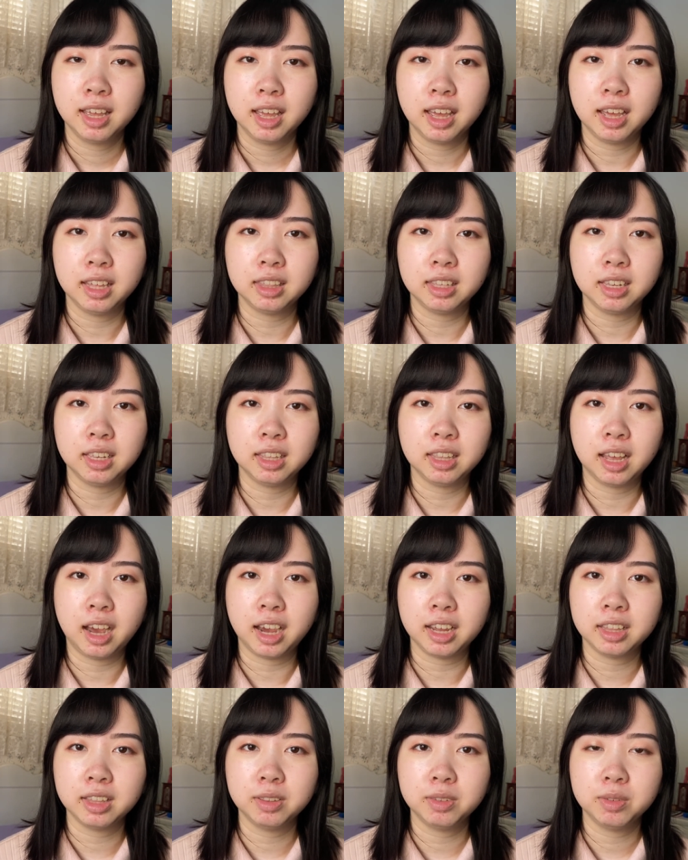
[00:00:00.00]
And then
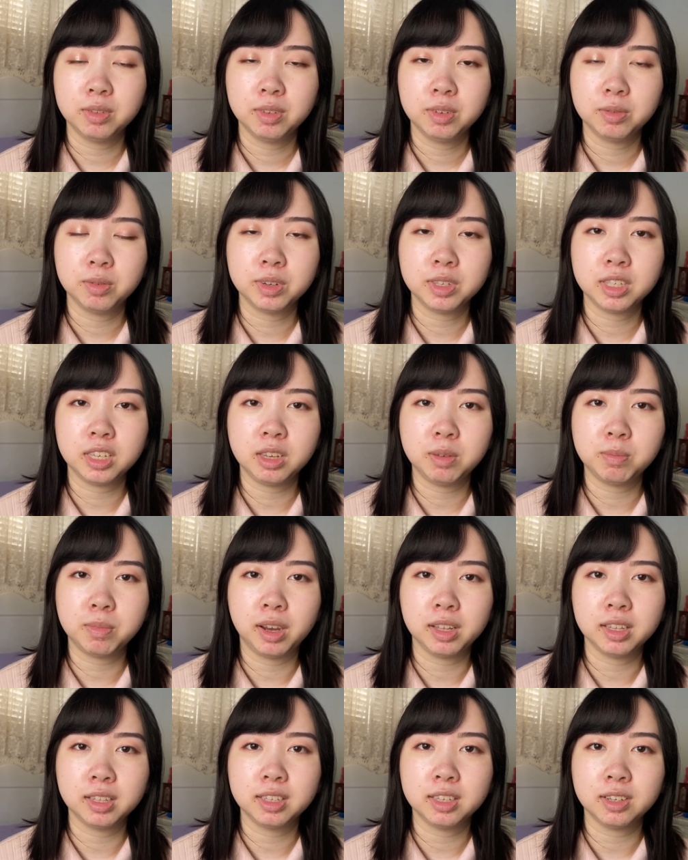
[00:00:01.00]
I didn't receive
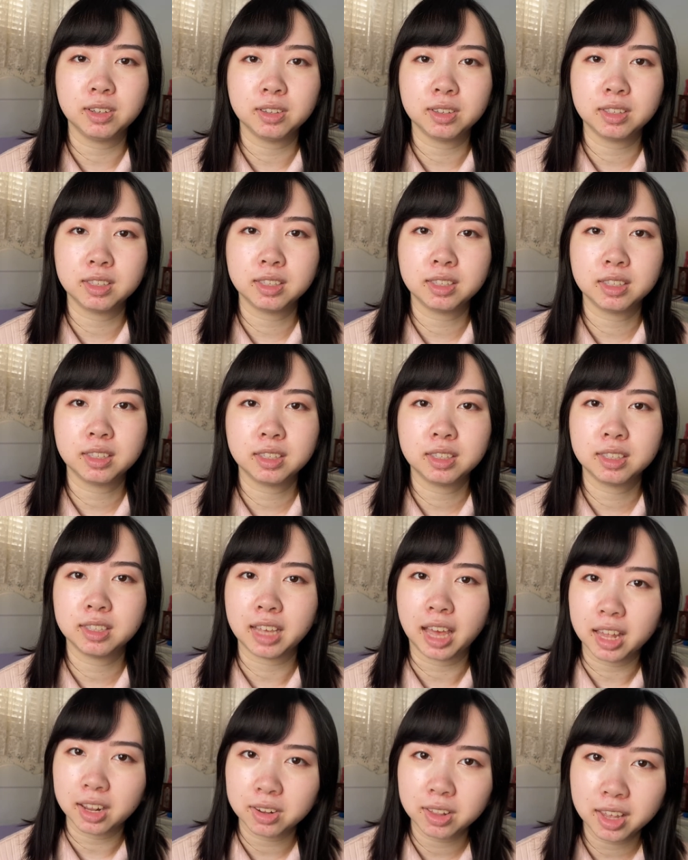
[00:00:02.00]
mine until
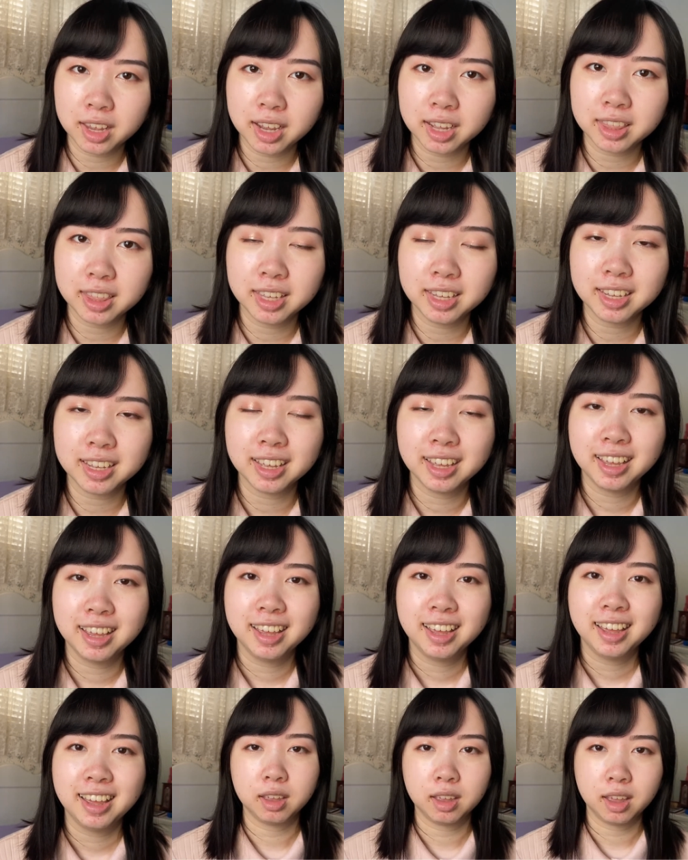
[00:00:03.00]
Saturday, I think.
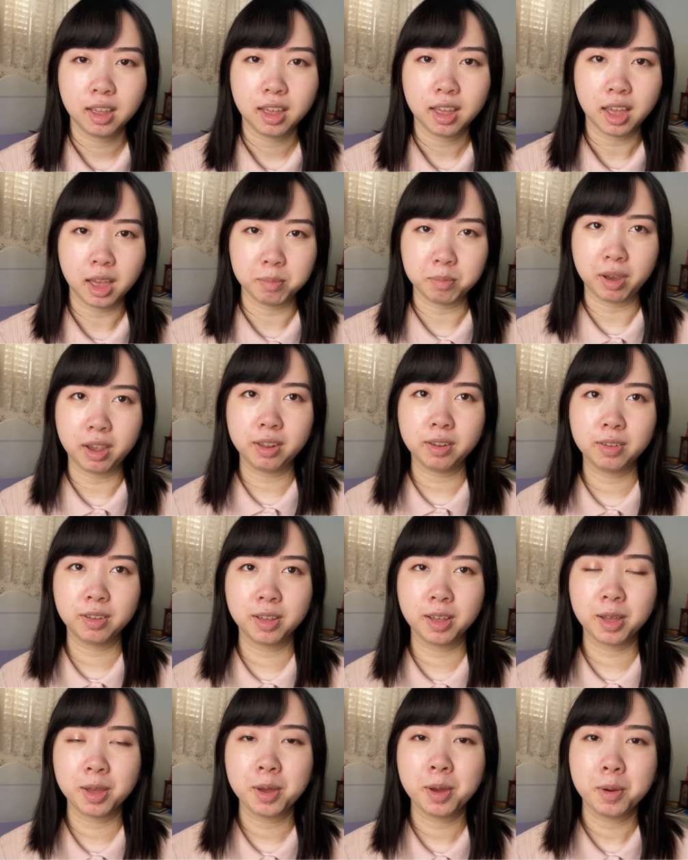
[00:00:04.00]
And
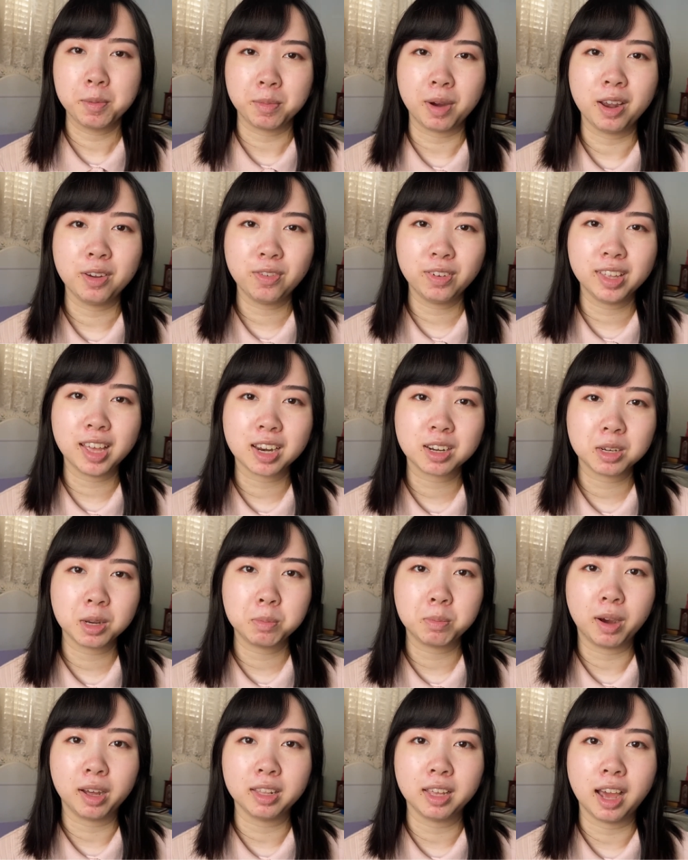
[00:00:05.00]
my friend actually
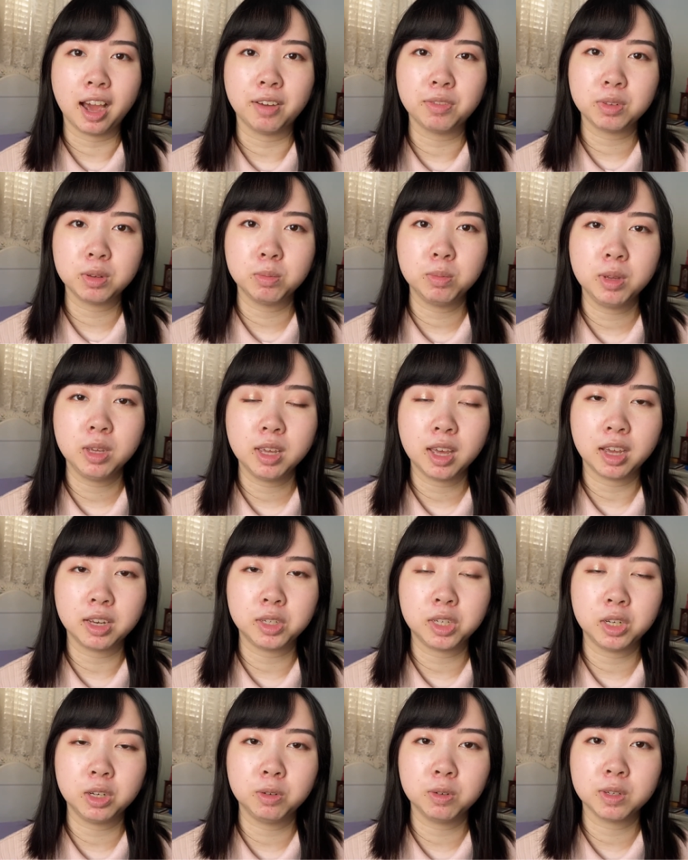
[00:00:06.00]
bought it after me, and
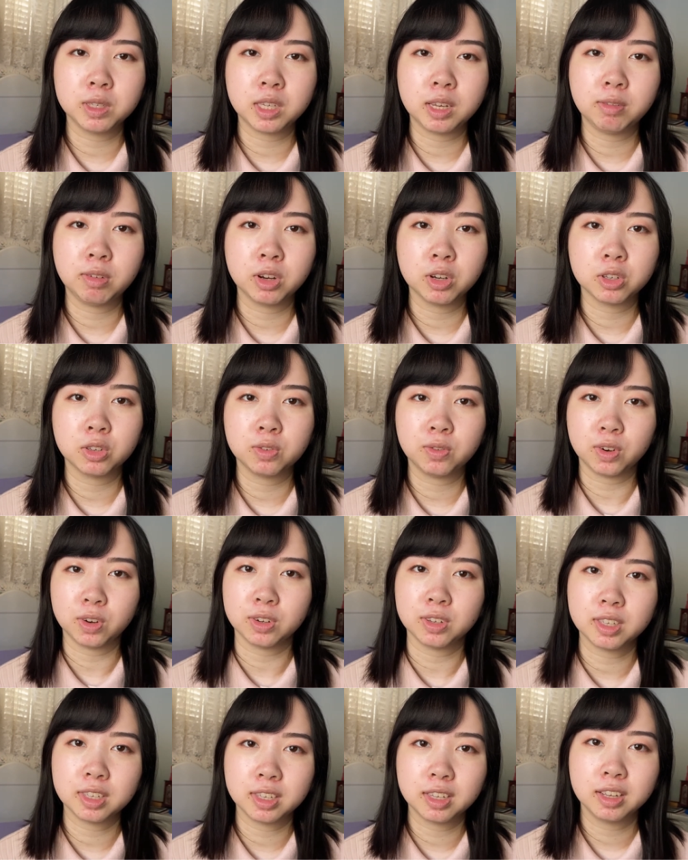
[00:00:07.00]
she received hers
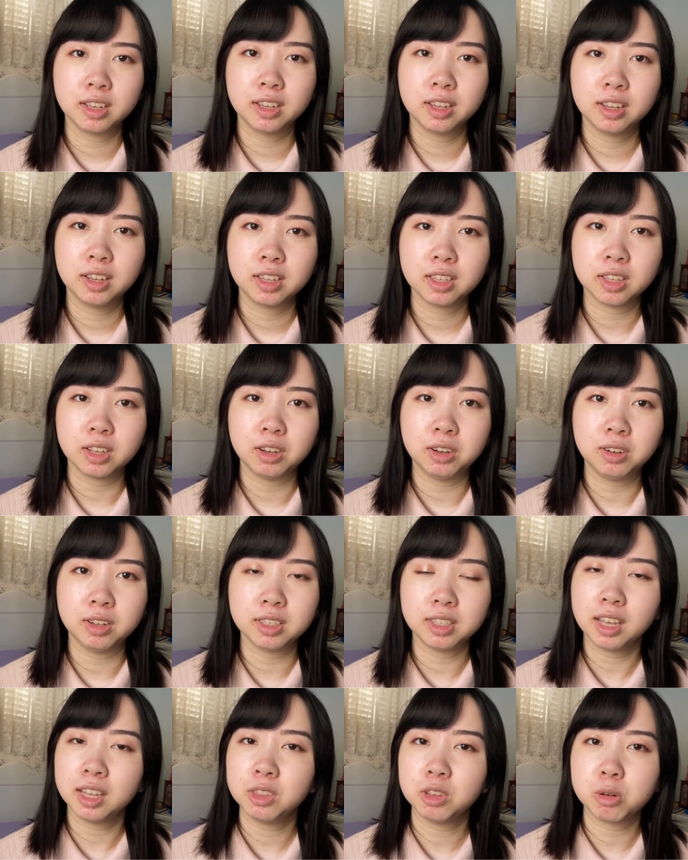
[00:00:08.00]
first. So
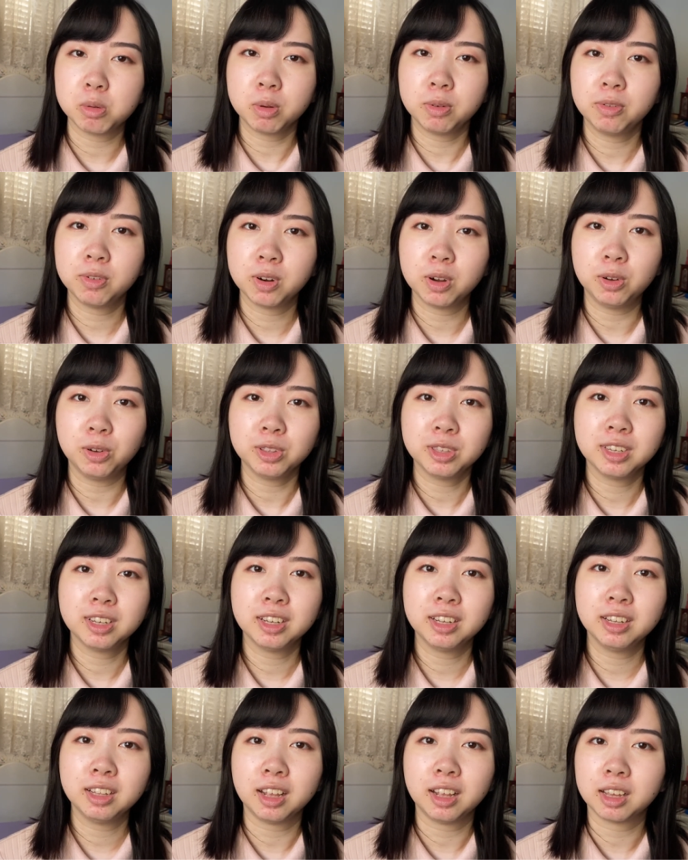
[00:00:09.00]
is that normal for
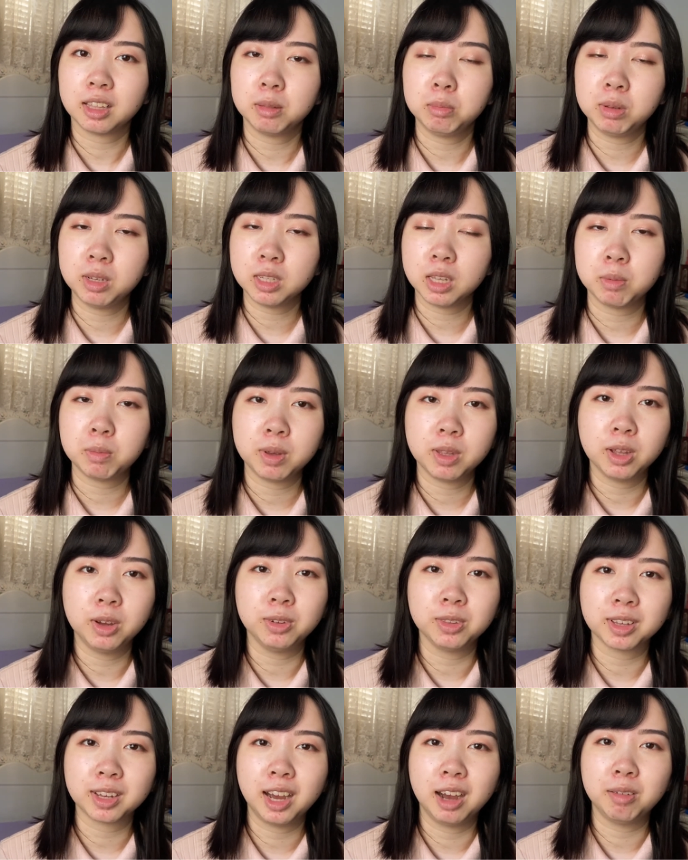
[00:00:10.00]
Ulta? Like, please let me know in
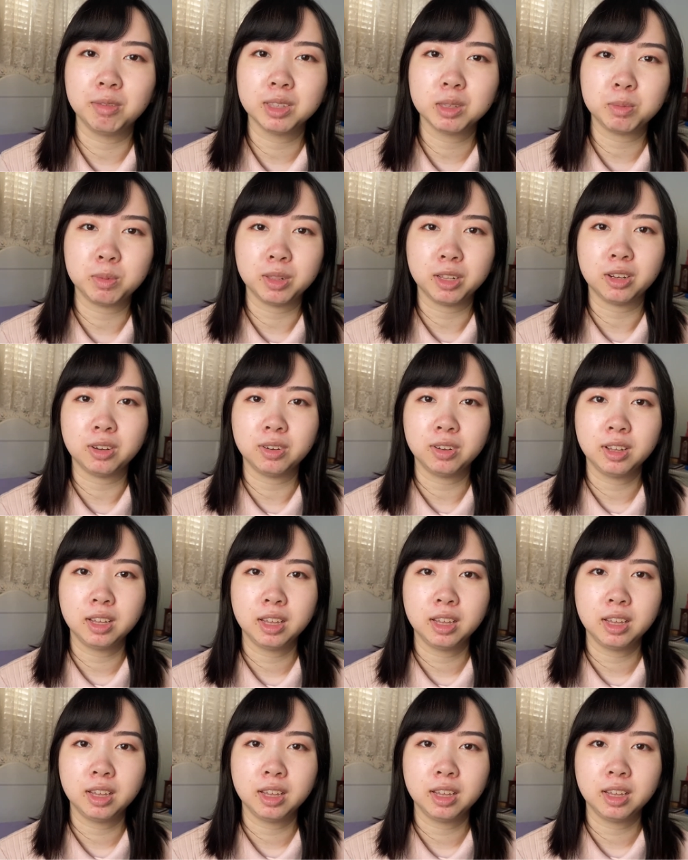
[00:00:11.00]
the comments below.